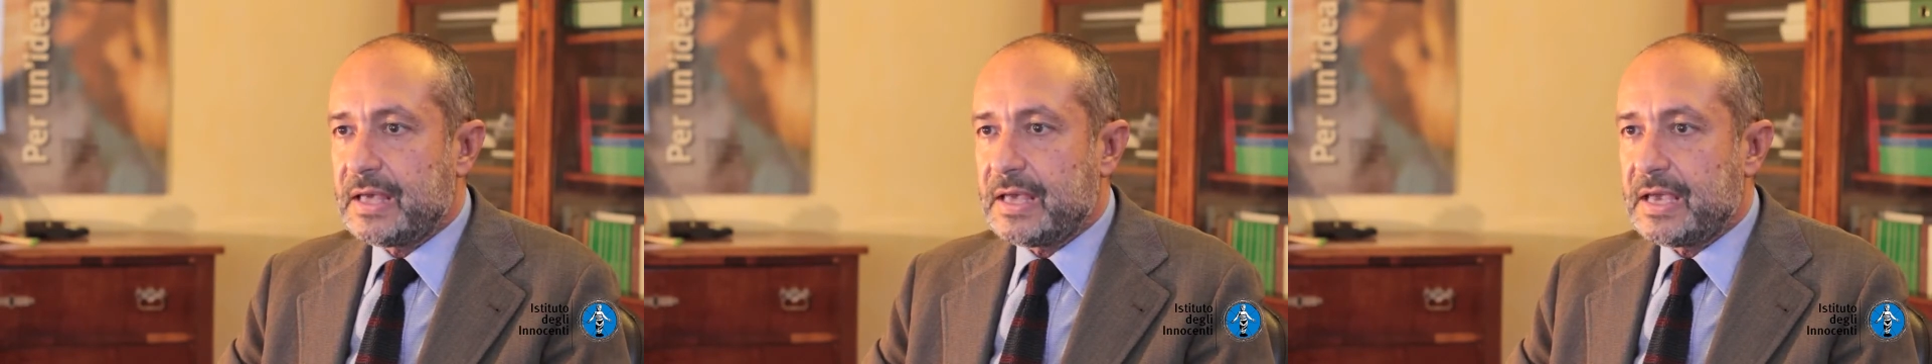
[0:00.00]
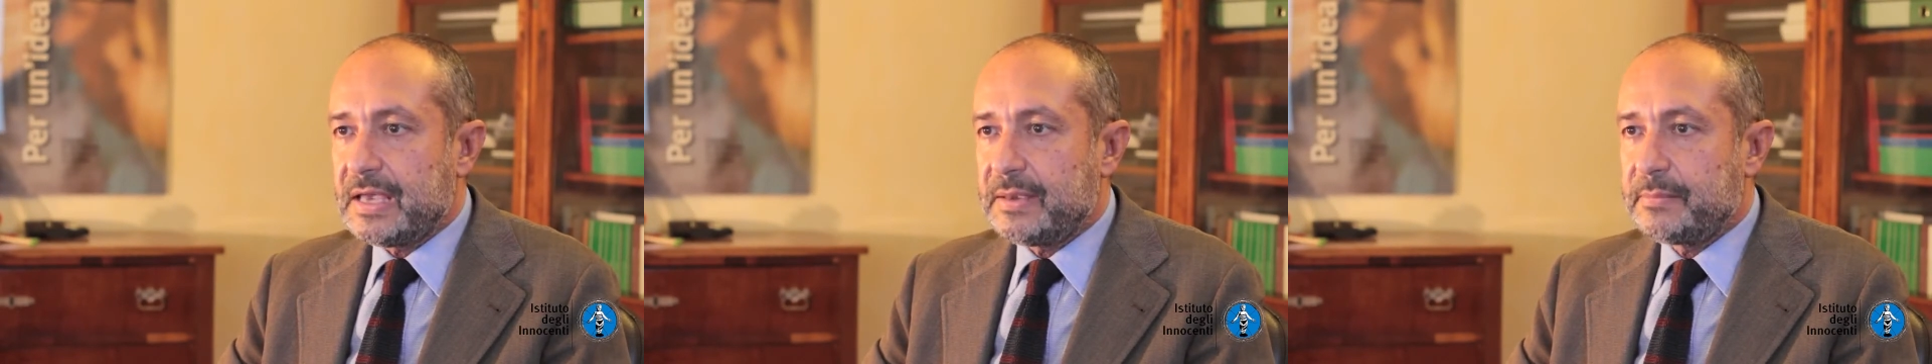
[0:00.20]

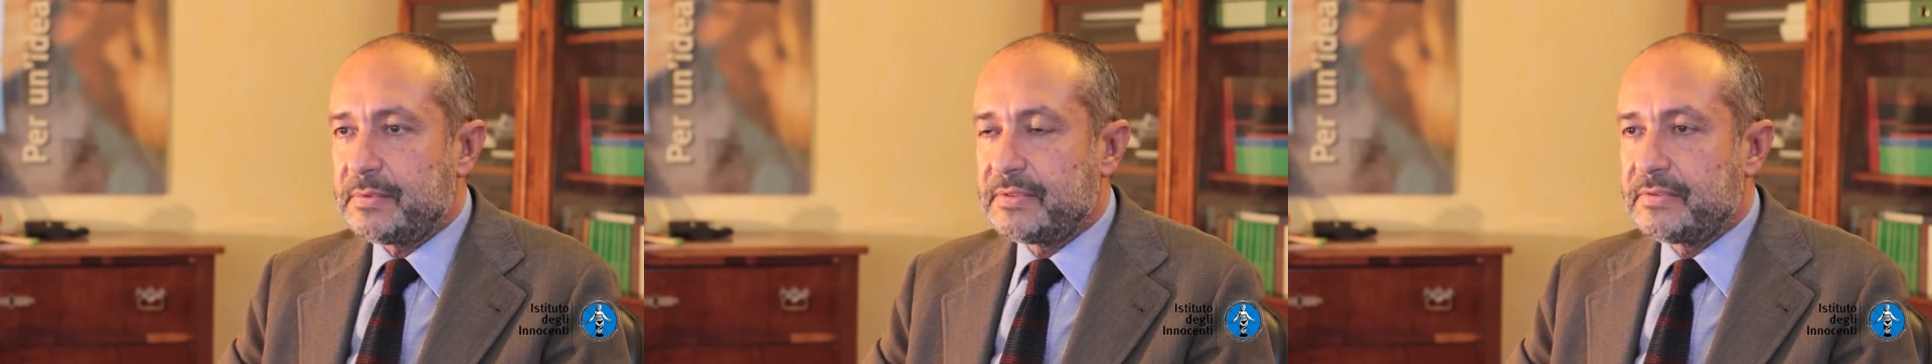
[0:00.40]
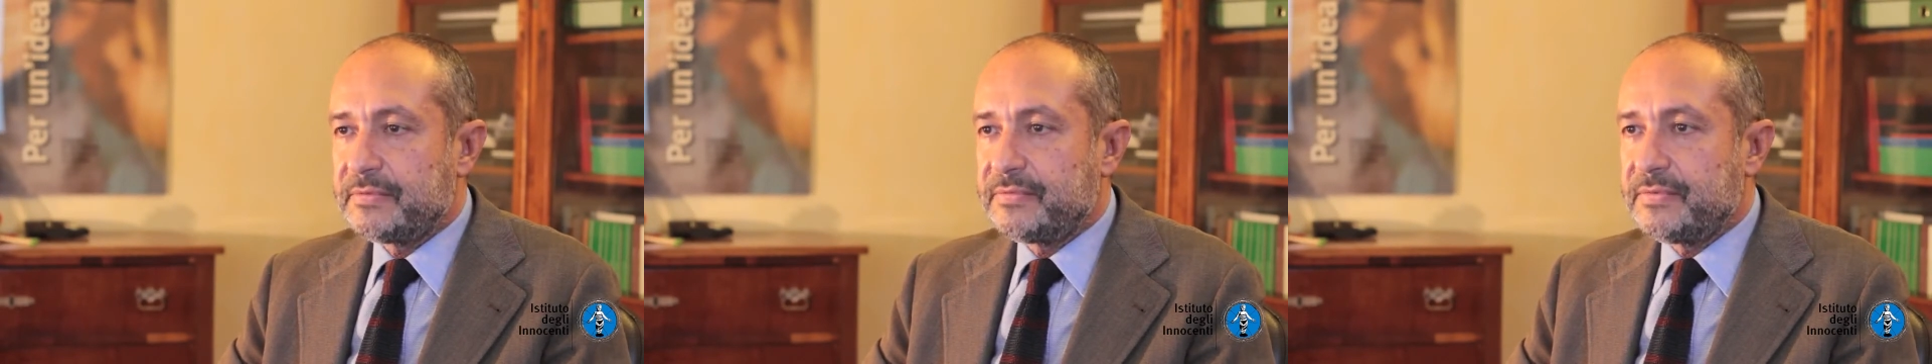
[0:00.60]
I am
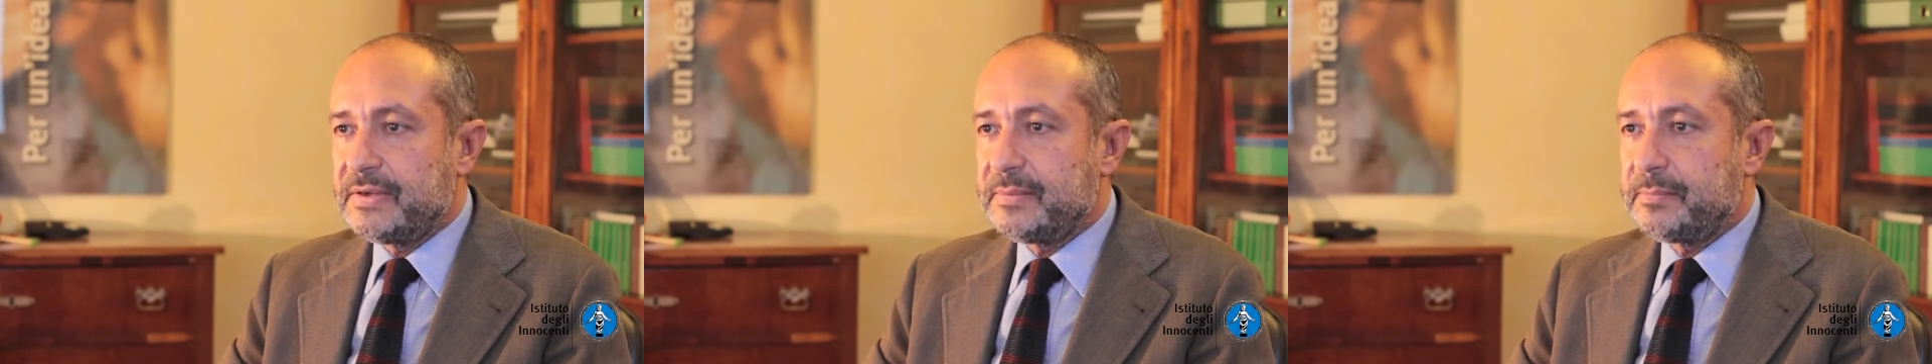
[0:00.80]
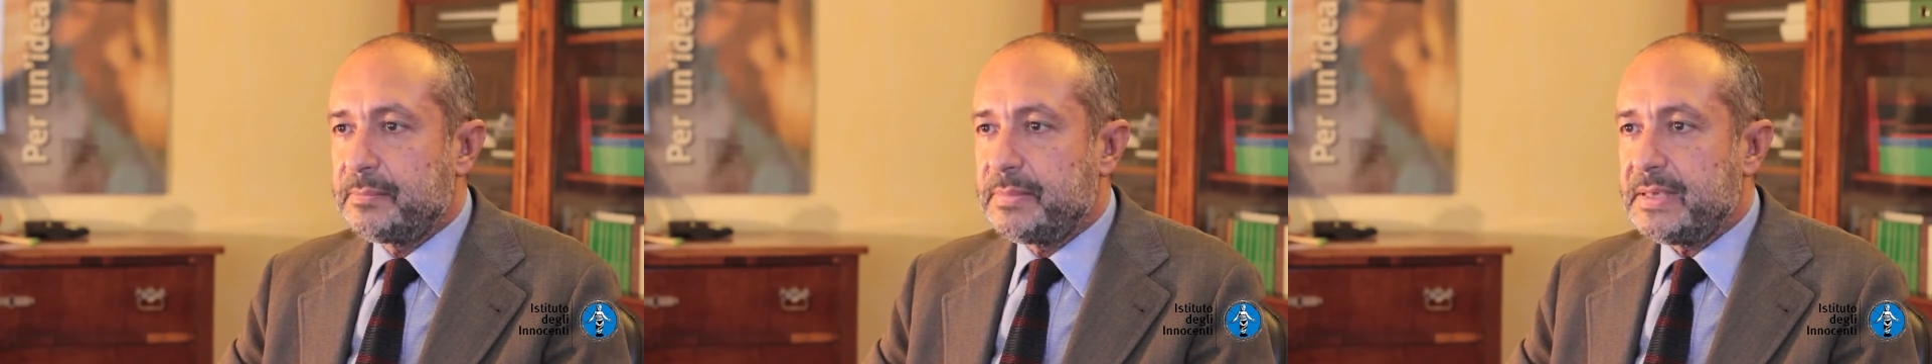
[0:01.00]
in the
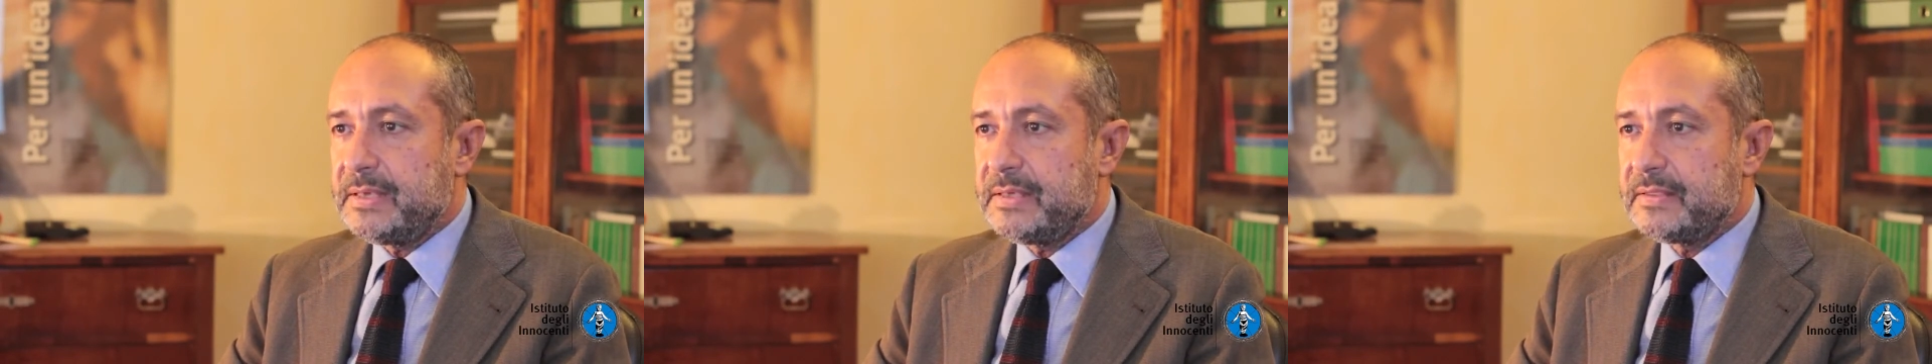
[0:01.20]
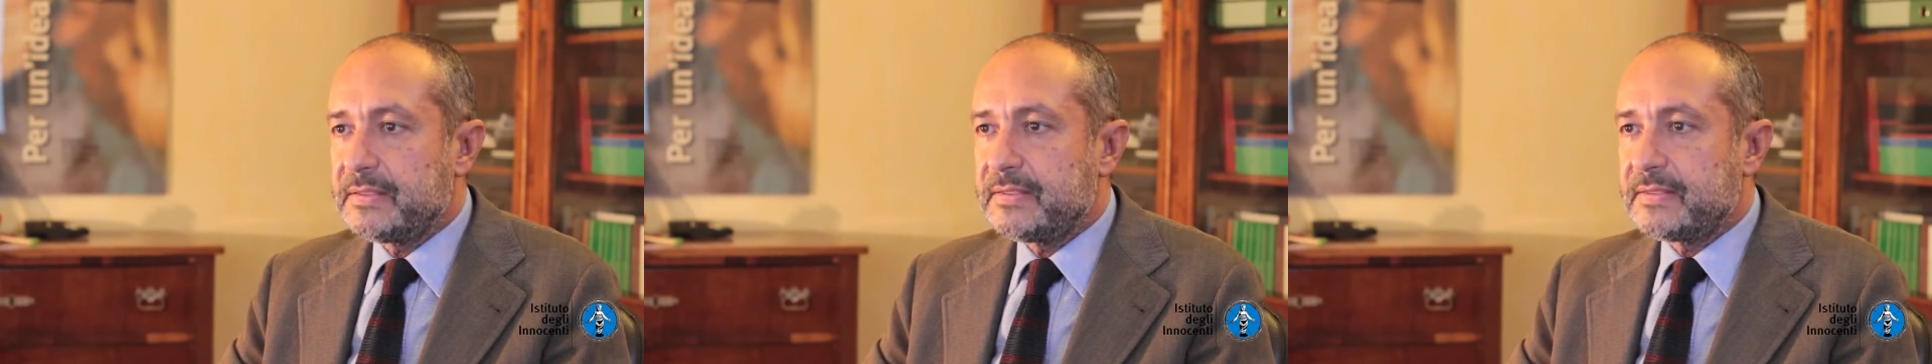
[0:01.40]

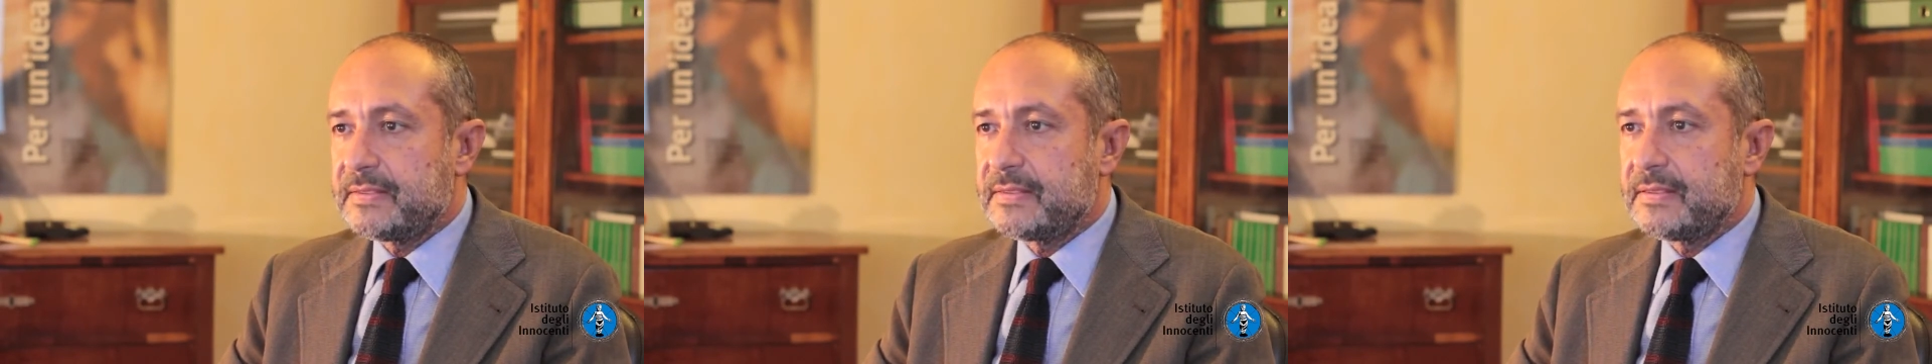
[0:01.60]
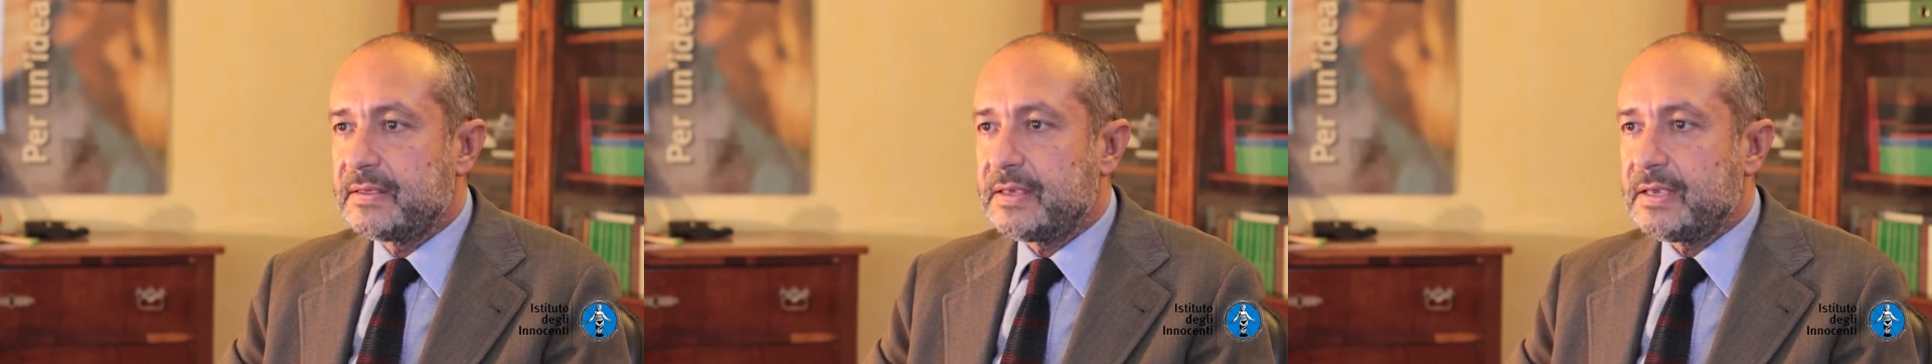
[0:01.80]
Philippines